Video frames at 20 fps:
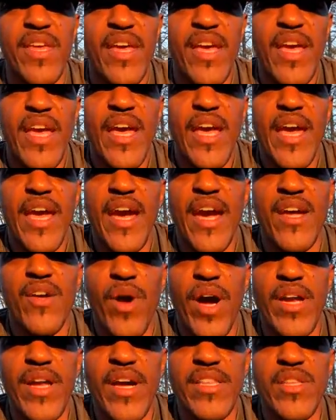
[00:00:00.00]
And right
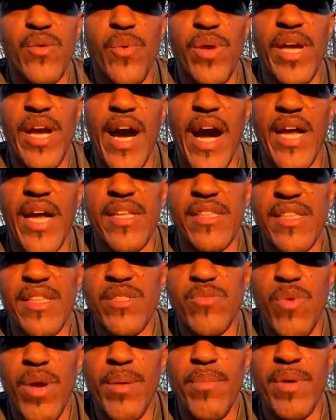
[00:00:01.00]
after we honored these
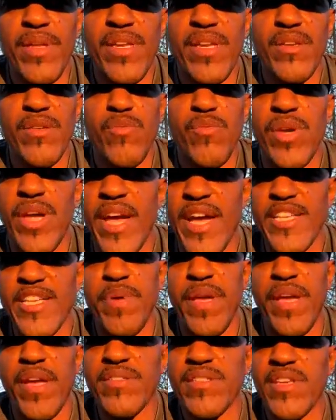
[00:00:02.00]
women, we had
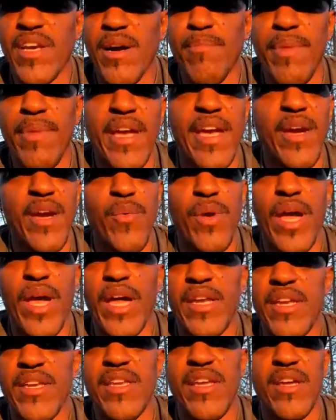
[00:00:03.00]
speakers come in. We
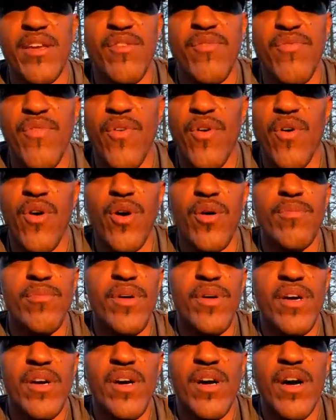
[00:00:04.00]
had a dinner for
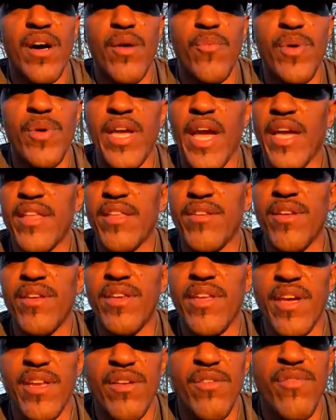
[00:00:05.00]
them. We catered a
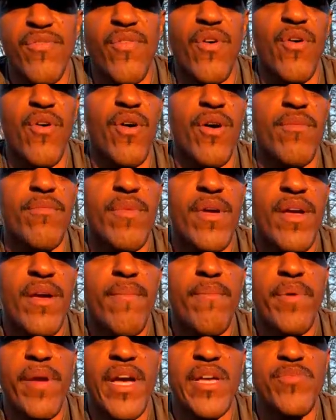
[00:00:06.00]
dinner for them
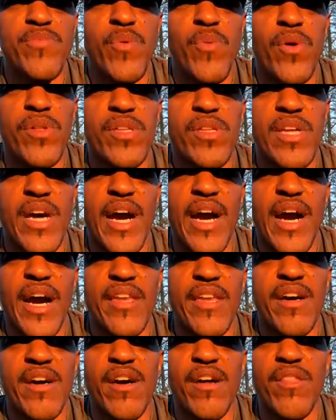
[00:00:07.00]
because we wanted to
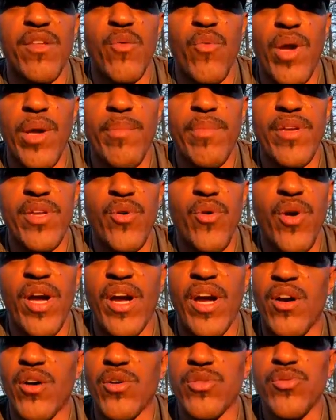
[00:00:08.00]
honor other women who had
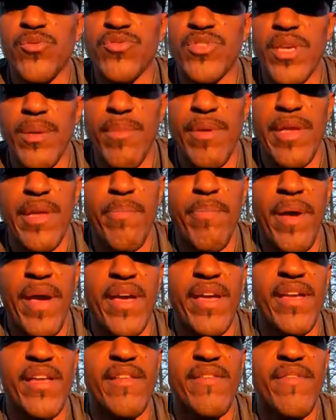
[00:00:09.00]
gone through similar
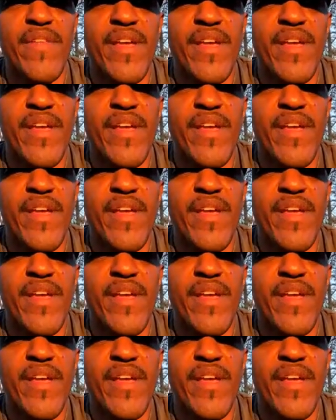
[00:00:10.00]
pain.